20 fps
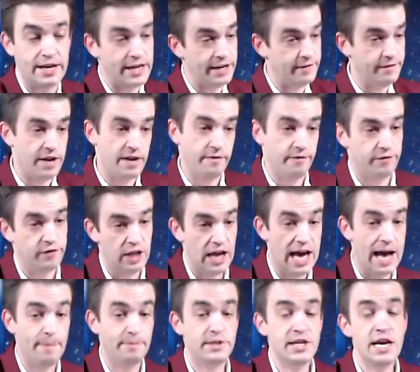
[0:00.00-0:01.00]
And it
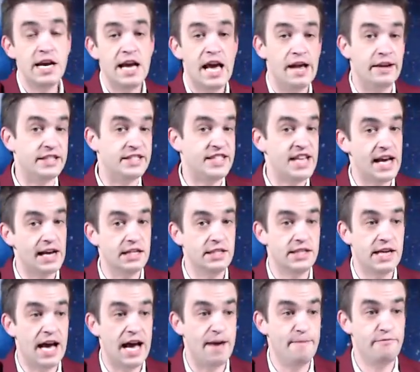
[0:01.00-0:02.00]
flopped. And the second
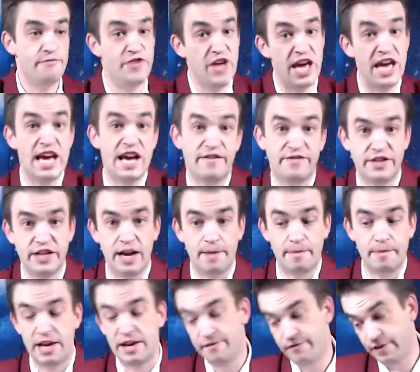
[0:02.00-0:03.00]
time, they effed up
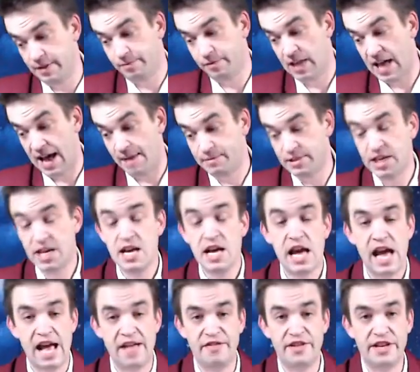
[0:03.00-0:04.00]
and it flip-flopped.
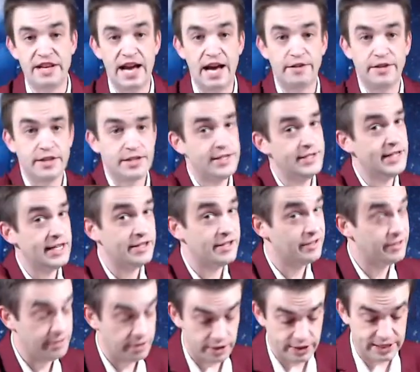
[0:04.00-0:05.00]
And then now this is like
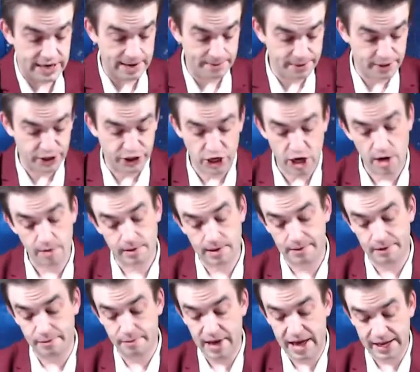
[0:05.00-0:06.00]
the third time's the charm
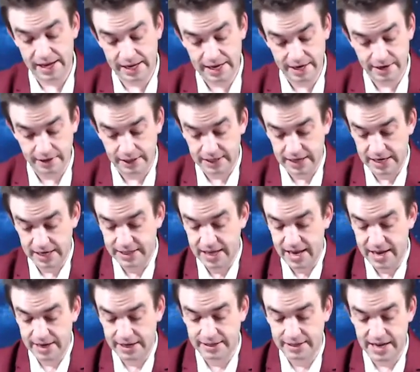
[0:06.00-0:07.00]
coming back in the
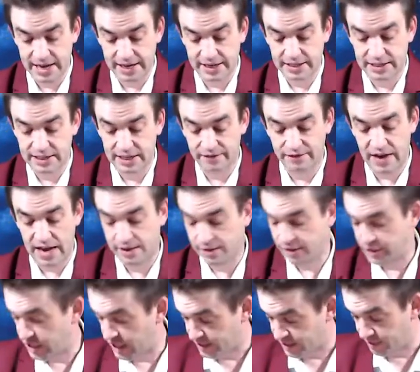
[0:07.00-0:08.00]
Titanic deck. It's like
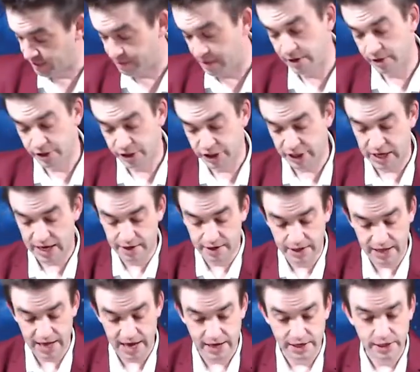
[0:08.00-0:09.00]
Violet Jessup energy under
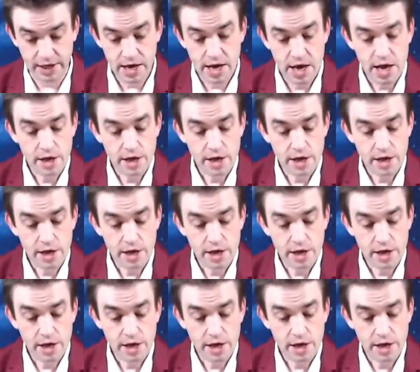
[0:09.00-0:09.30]
that.